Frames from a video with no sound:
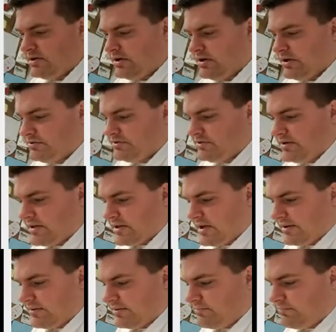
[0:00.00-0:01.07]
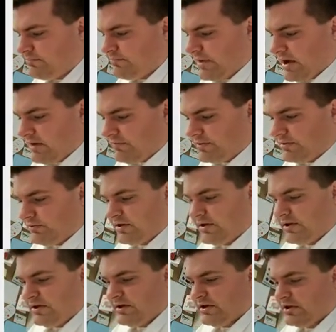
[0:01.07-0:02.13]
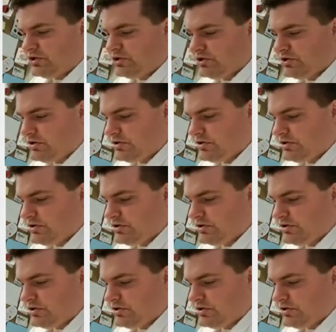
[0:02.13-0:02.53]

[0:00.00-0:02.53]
close to like pi over 3-ish,